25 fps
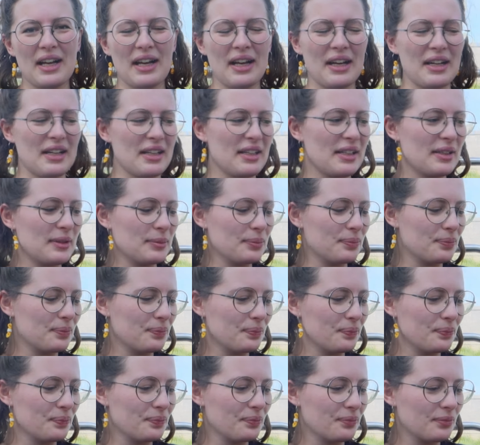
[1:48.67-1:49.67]

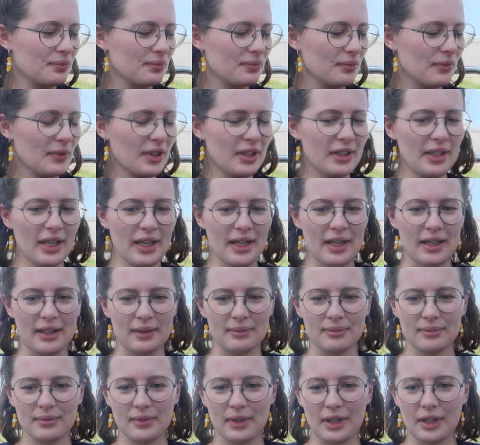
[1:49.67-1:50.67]
Um,
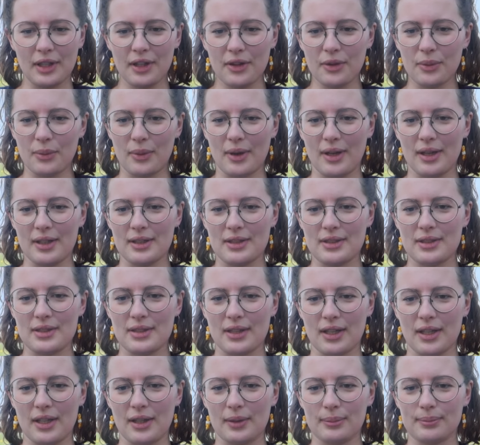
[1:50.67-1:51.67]
yeah, and otherwise,
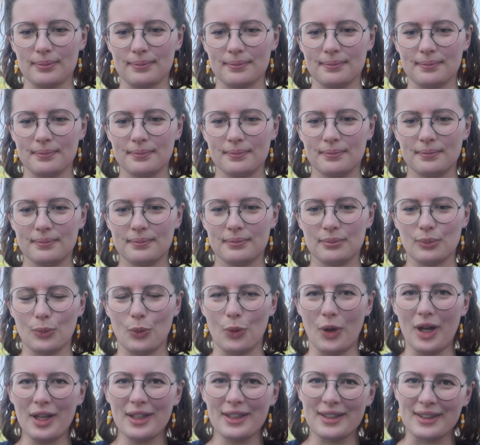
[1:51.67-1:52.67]
um,
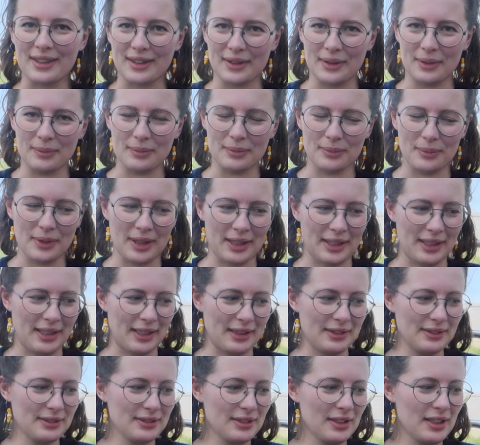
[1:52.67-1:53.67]
welcome
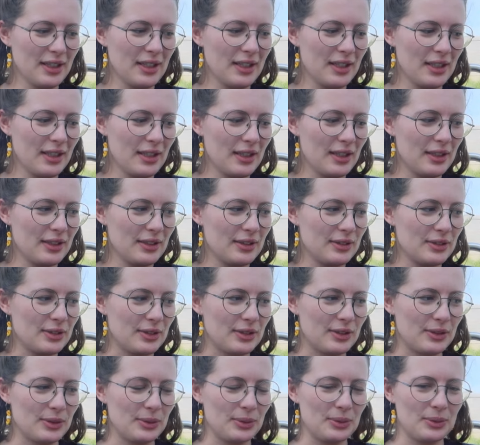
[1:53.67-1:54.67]
again
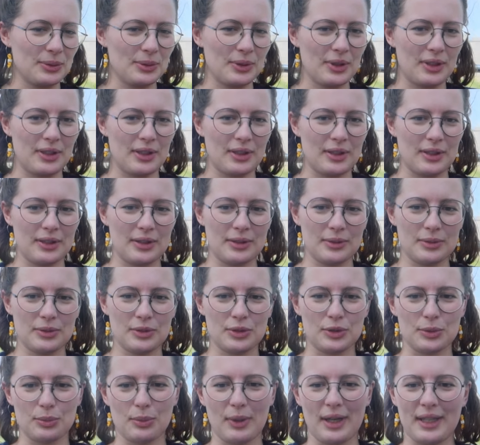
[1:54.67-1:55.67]
to uh,
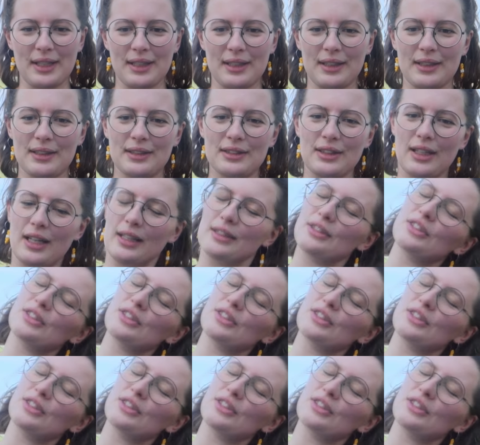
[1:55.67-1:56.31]
to my A